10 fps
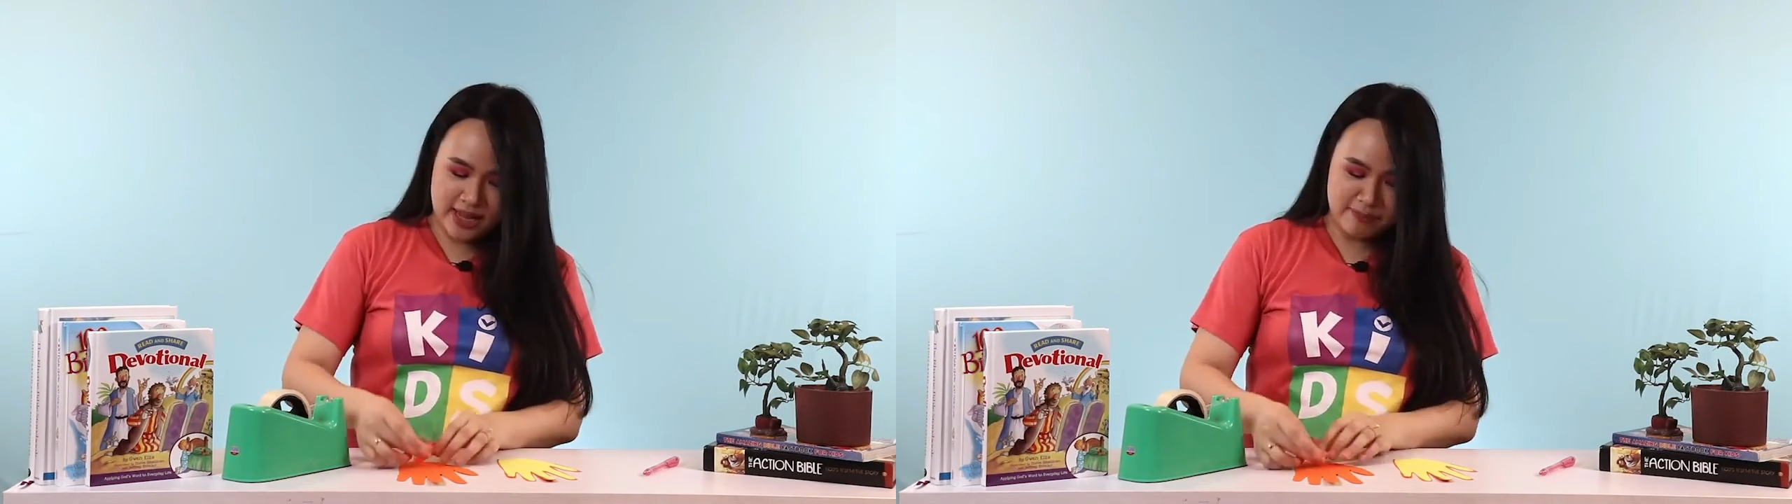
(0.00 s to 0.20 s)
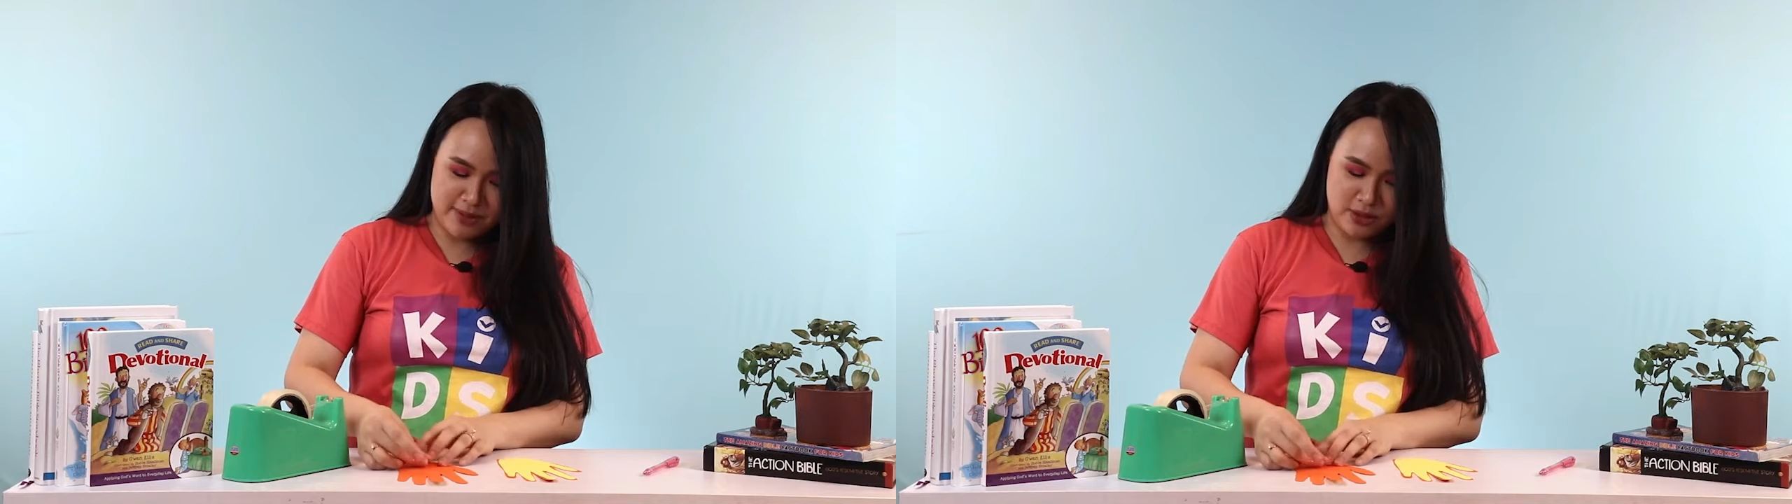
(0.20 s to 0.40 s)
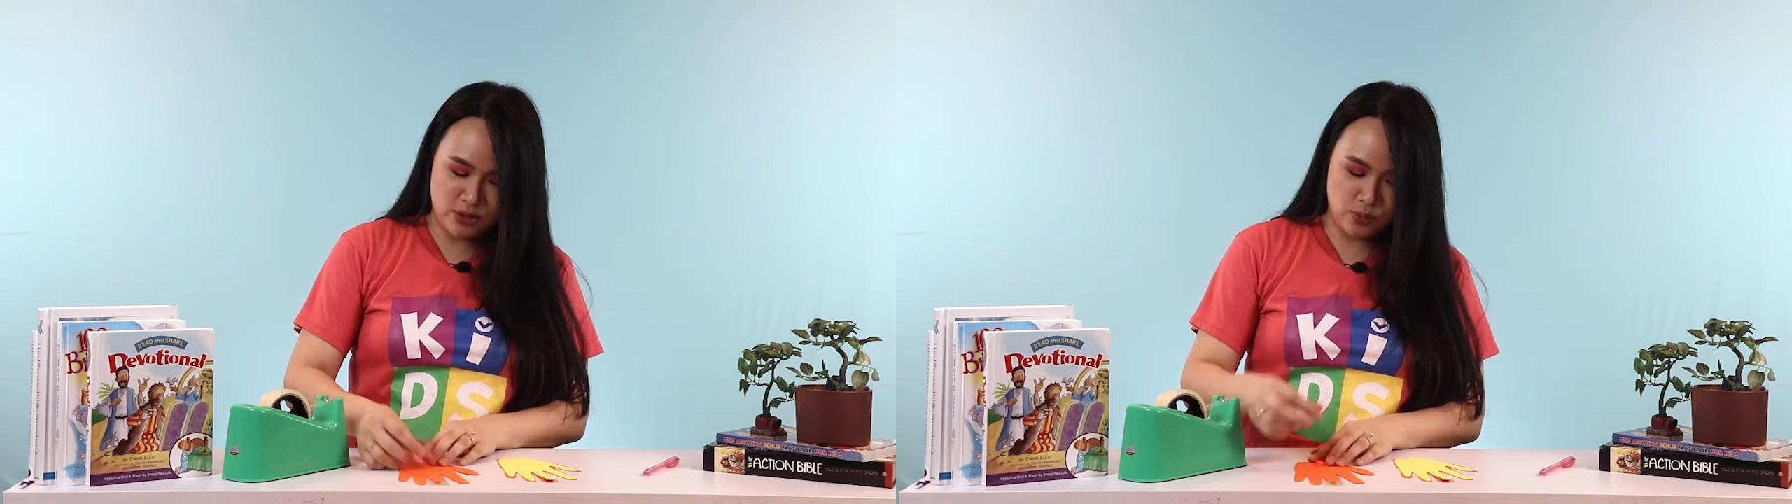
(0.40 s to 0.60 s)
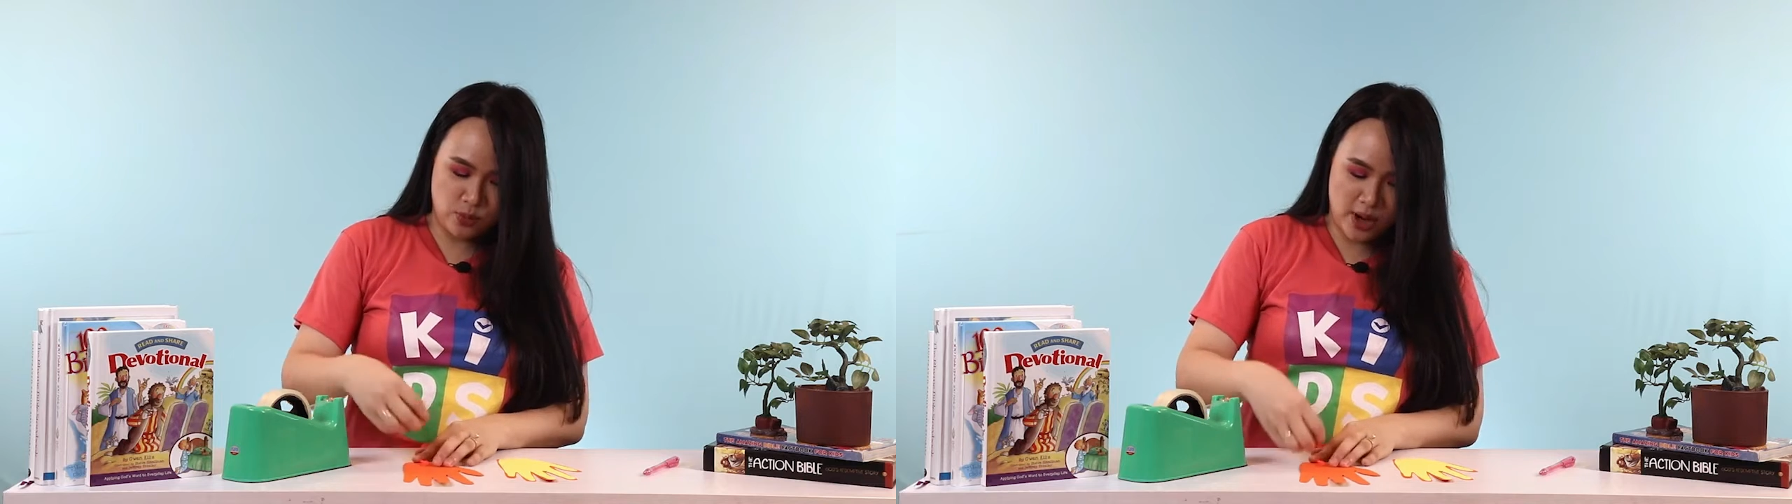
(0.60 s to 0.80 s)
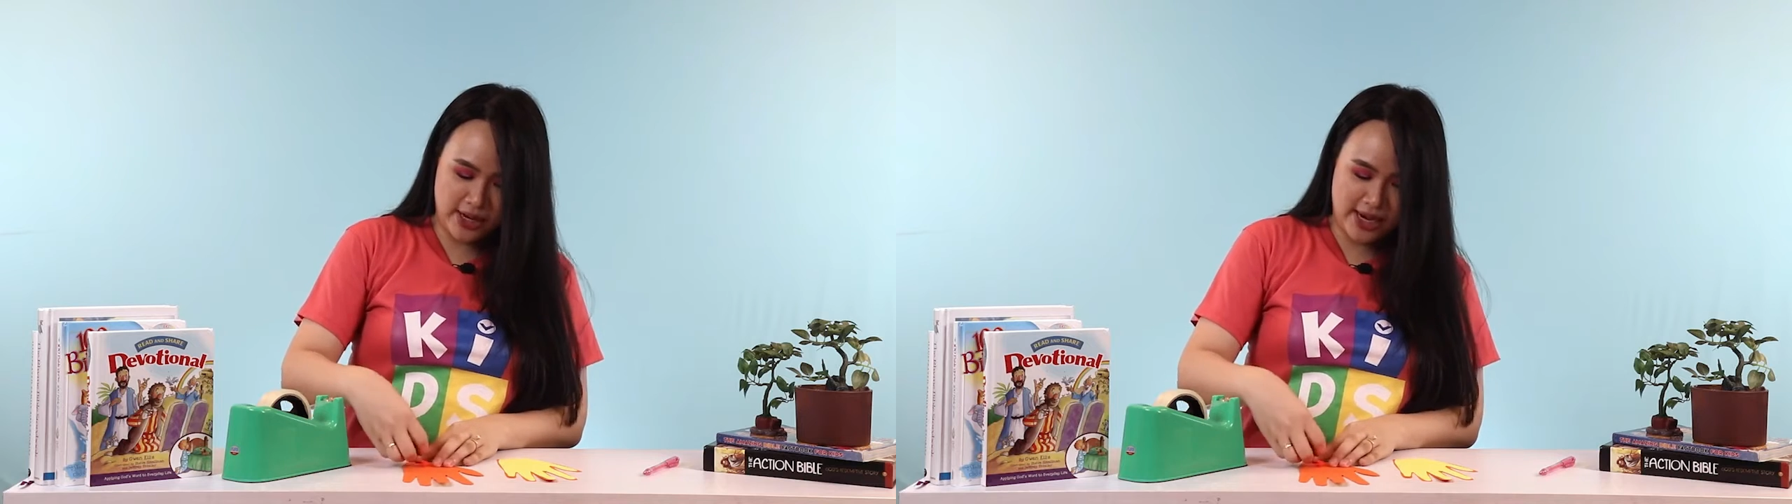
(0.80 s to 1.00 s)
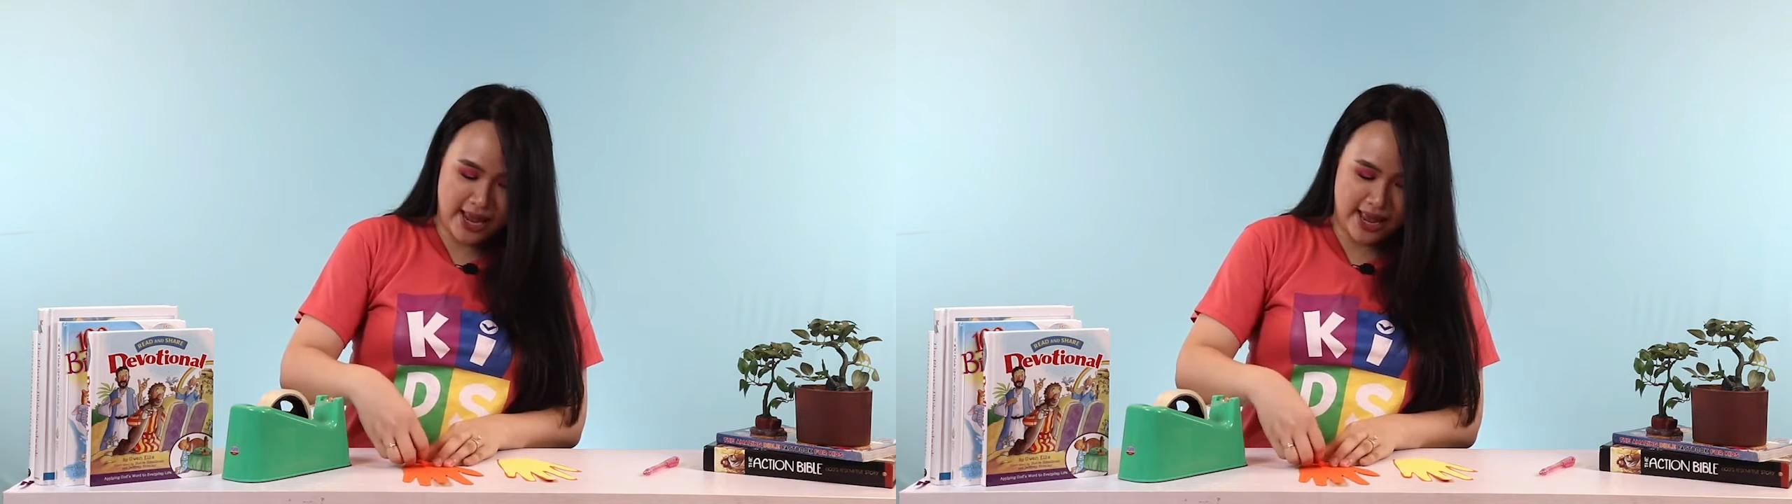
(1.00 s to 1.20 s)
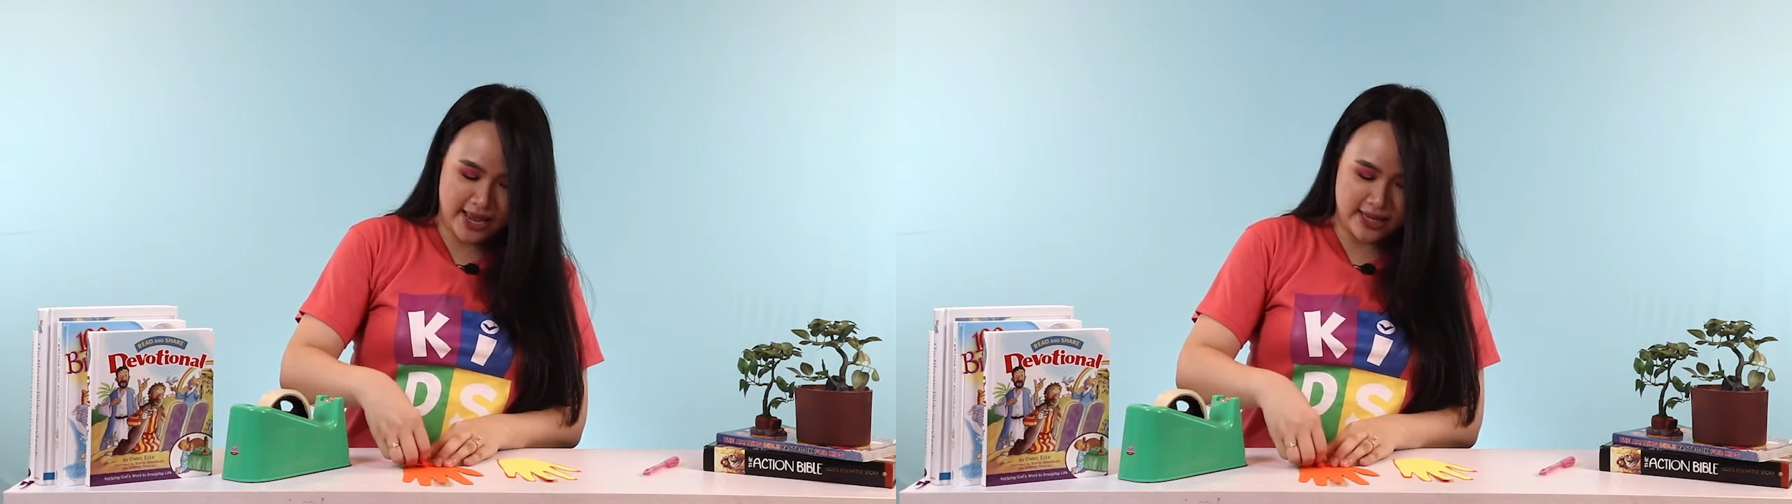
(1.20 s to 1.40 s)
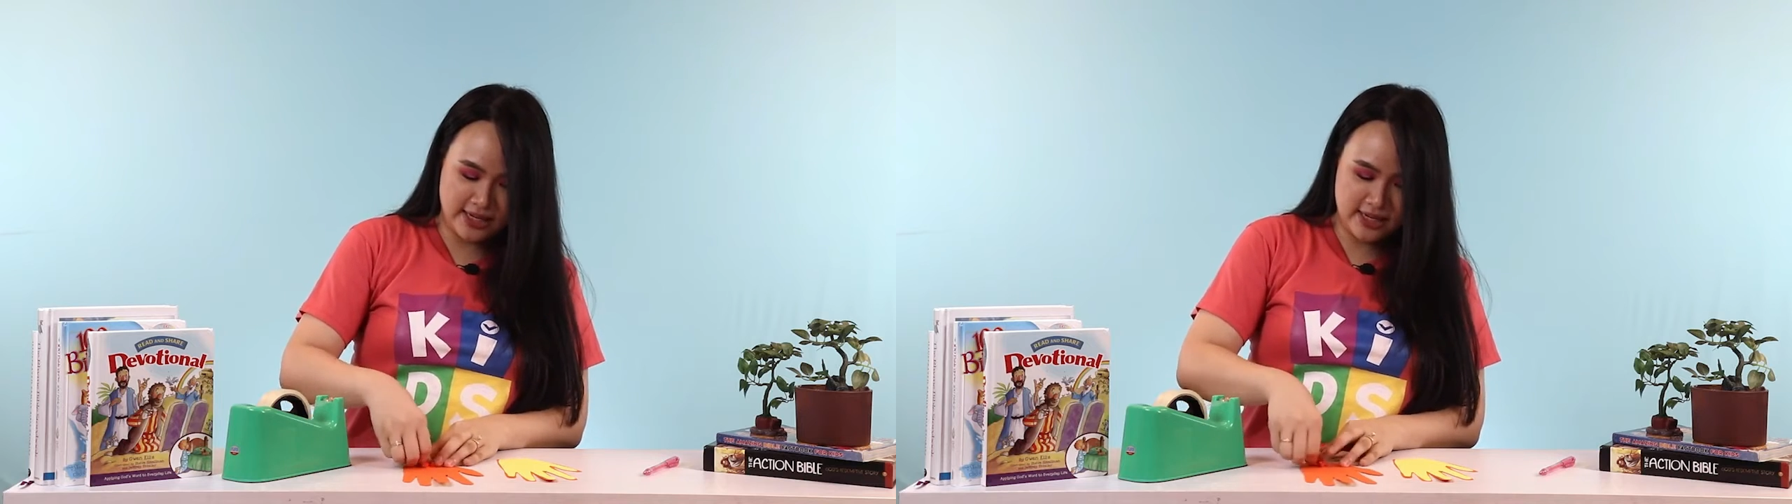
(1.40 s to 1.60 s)
it to one
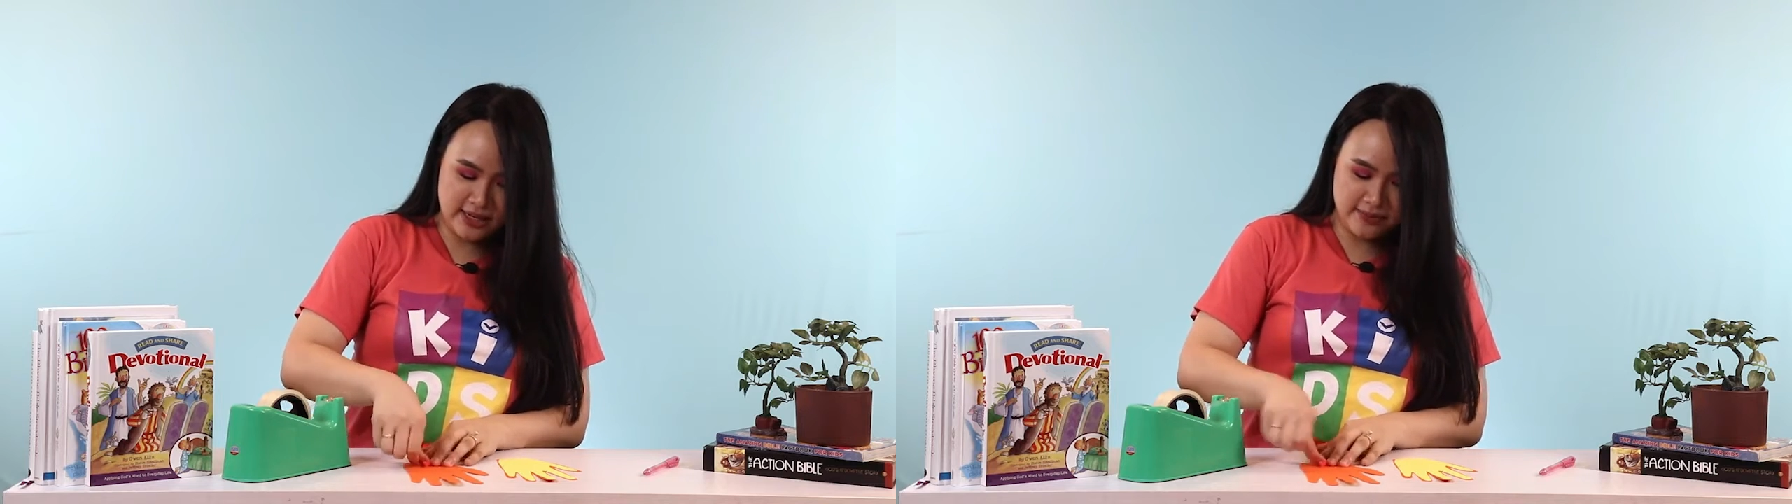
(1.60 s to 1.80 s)
hand,